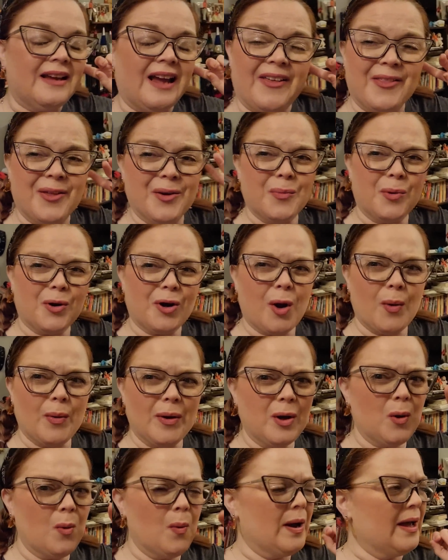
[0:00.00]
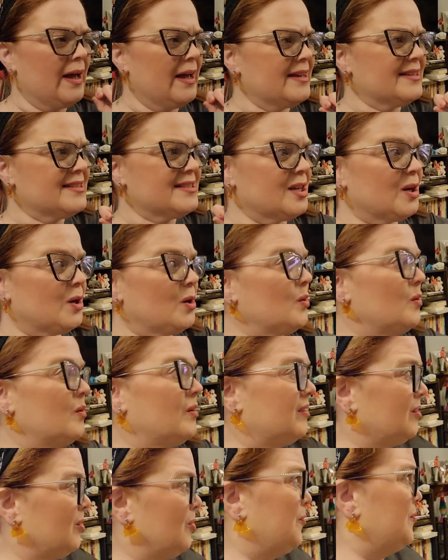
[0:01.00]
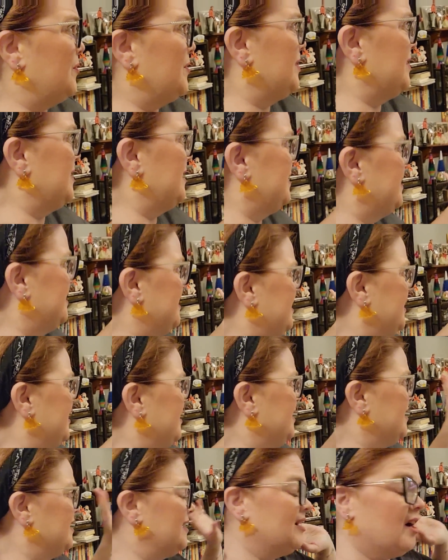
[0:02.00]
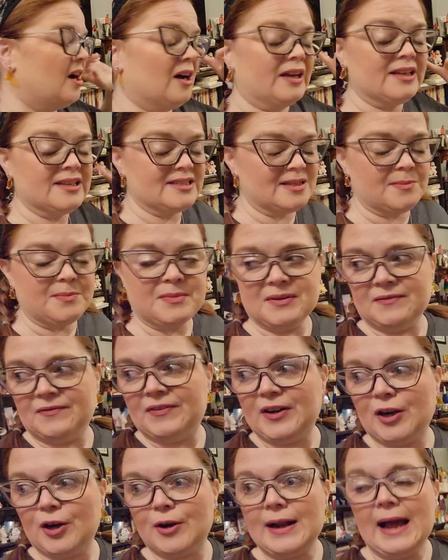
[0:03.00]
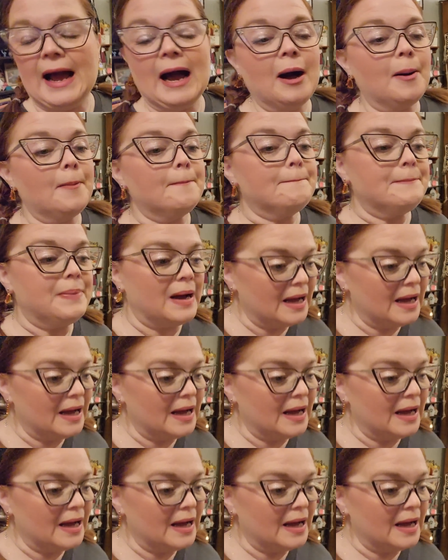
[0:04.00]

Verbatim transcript: and then we're going away, so hopefully I'll get something figured out.